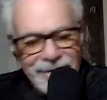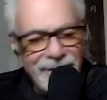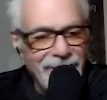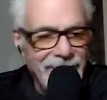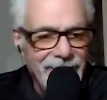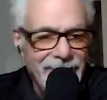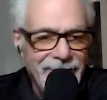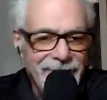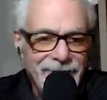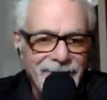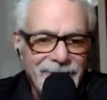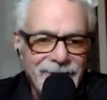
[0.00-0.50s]

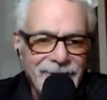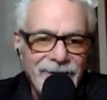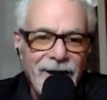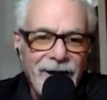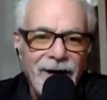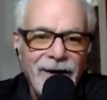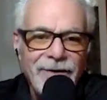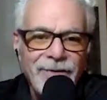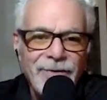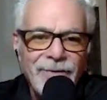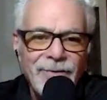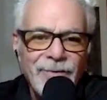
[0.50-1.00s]
And
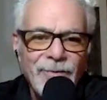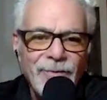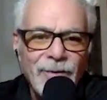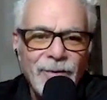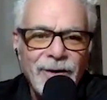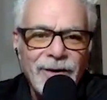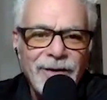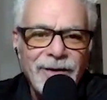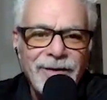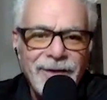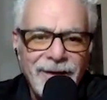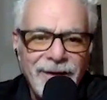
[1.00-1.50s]
not
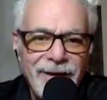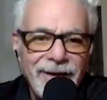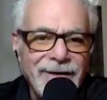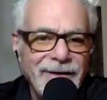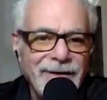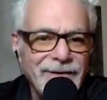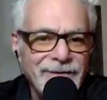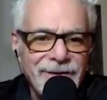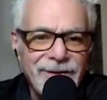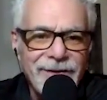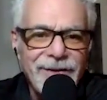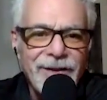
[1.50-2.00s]
one. And
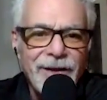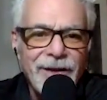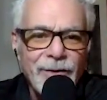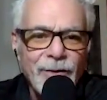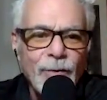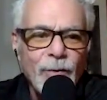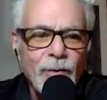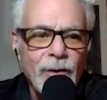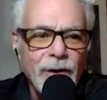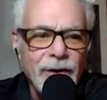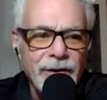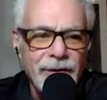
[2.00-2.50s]
it's
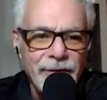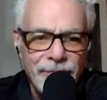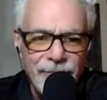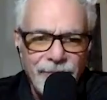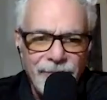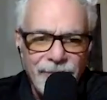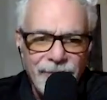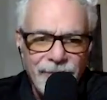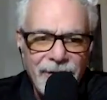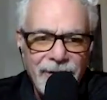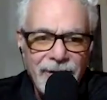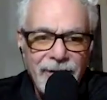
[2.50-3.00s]
another one
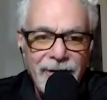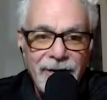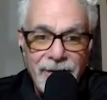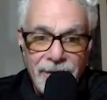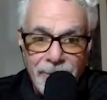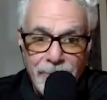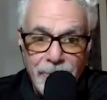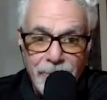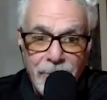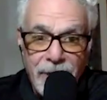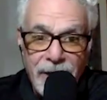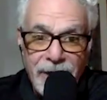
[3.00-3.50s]
of
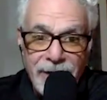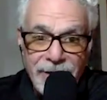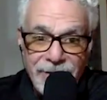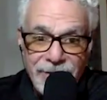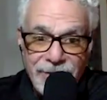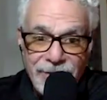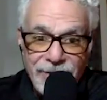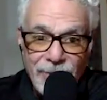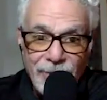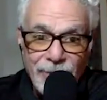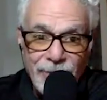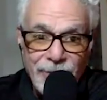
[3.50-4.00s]
my
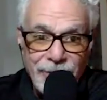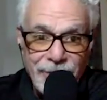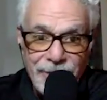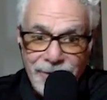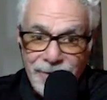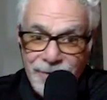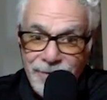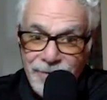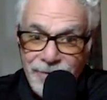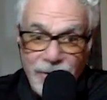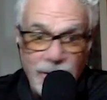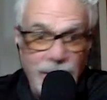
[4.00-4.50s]
story
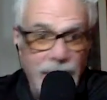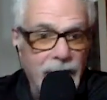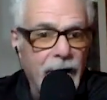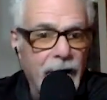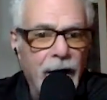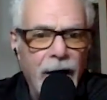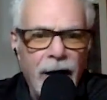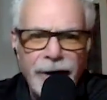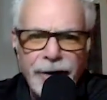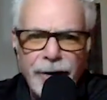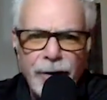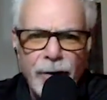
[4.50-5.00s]
is
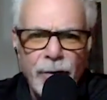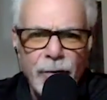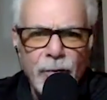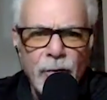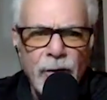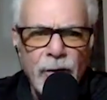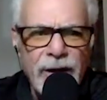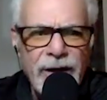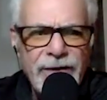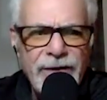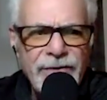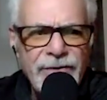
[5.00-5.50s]
I don't
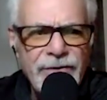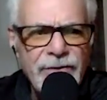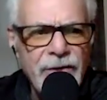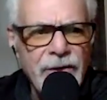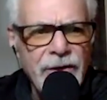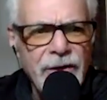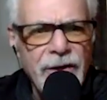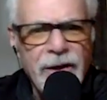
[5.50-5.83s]
rest.